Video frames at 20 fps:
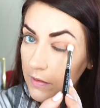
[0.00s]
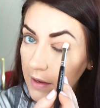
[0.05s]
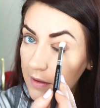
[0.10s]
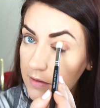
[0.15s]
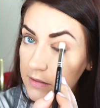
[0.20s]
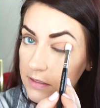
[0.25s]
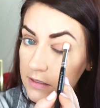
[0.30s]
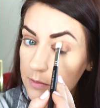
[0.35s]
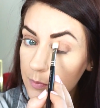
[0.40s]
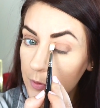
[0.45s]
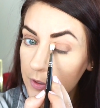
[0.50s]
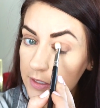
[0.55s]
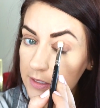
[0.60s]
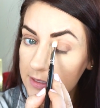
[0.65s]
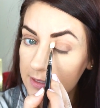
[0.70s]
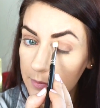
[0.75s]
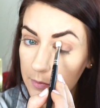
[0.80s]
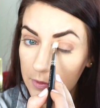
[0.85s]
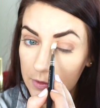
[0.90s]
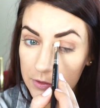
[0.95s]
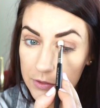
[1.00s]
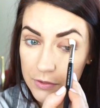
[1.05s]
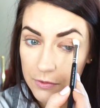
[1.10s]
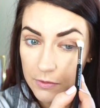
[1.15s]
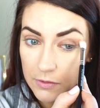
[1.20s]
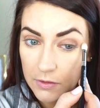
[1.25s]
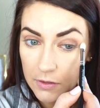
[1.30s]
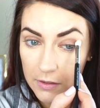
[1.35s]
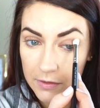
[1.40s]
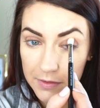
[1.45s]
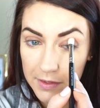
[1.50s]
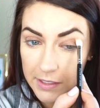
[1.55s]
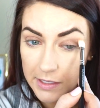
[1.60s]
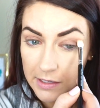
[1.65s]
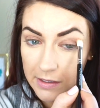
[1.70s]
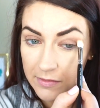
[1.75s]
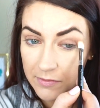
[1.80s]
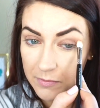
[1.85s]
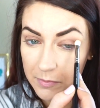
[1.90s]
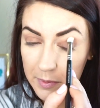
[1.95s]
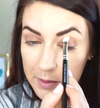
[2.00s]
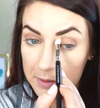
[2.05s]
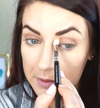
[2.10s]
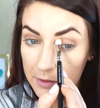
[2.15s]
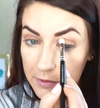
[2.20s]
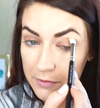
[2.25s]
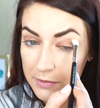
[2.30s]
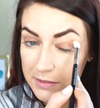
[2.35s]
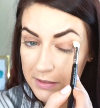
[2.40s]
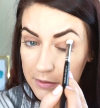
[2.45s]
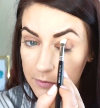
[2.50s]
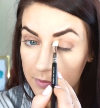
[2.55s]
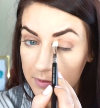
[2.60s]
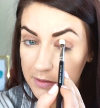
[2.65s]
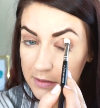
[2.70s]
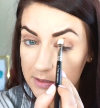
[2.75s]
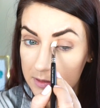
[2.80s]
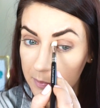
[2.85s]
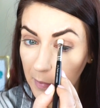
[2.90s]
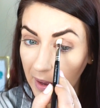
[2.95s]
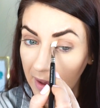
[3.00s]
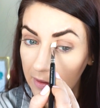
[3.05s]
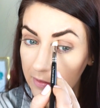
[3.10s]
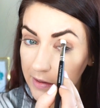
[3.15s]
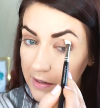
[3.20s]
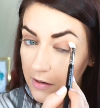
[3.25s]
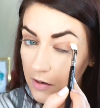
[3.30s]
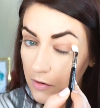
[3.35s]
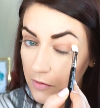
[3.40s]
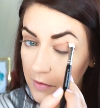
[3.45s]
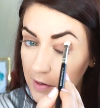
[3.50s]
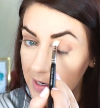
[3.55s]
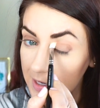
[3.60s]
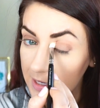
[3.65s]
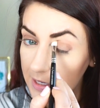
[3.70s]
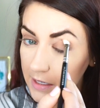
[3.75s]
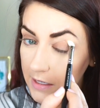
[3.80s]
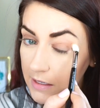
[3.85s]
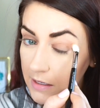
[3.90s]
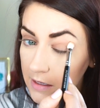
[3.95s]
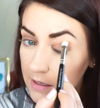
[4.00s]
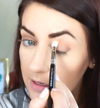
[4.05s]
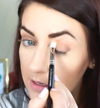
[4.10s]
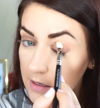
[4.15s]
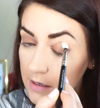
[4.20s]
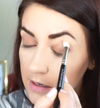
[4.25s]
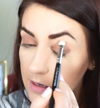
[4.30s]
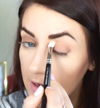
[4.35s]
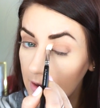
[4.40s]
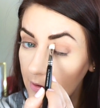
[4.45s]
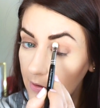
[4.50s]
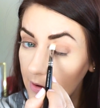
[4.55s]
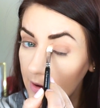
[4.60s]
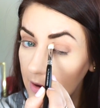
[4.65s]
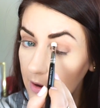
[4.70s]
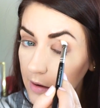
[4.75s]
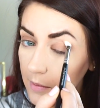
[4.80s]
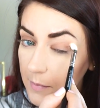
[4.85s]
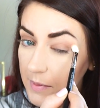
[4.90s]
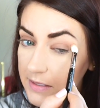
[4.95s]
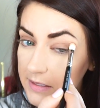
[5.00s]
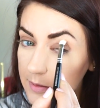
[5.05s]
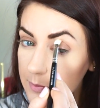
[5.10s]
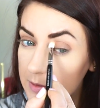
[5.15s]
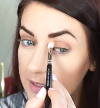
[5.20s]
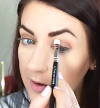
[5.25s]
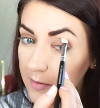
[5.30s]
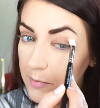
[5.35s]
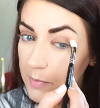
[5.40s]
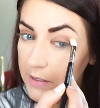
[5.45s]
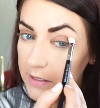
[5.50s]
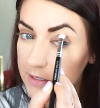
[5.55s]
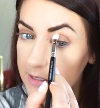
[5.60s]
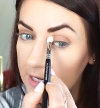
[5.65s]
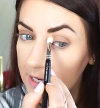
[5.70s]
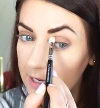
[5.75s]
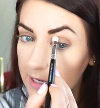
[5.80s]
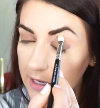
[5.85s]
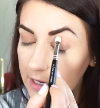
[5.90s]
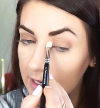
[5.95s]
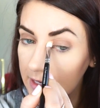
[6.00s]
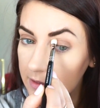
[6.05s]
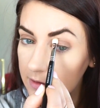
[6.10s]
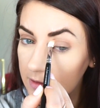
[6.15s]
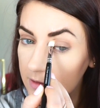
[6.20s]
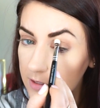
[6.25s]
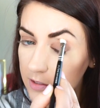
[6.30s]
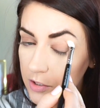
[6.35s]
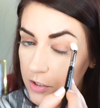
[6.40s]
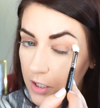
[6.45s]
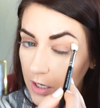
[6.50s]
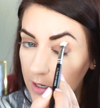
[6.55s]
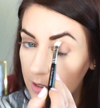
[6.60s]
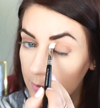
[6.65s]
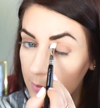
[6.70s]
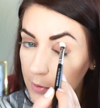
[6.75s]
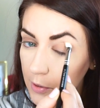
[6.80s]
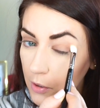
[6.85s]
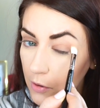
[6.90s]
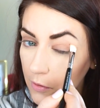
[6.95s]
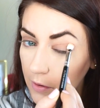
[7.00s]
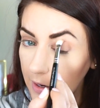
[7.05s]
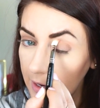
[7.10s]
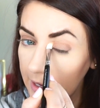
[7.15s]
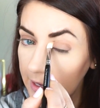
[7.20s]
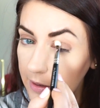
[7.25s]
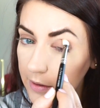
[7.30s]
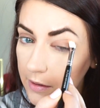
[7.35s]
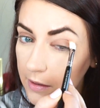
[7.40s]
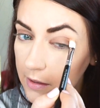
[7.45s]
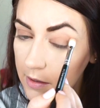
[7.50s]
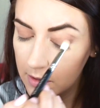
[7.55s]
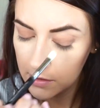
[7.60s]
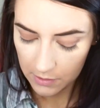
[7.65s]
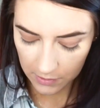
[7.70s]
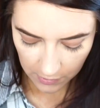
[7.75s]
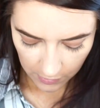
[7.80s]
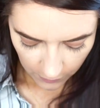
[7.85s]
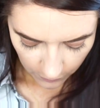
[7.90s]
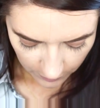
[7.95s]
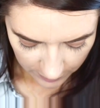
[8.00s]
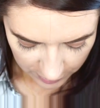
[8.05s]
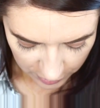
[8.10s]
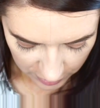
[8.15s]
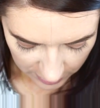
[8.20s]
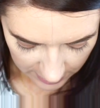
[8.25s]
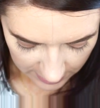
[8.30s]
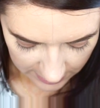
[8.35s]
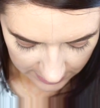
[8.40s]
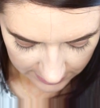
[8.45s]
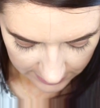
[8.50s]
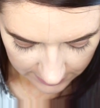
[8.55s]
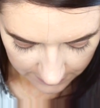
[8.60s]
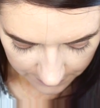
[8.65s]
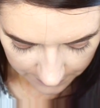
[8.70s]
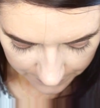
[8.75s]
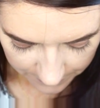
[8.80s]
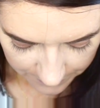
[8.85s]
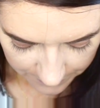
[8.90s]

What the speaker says: lie, this is pretty similar to a look that I've been using with this palette already, except I've been taking the shade Puree, which is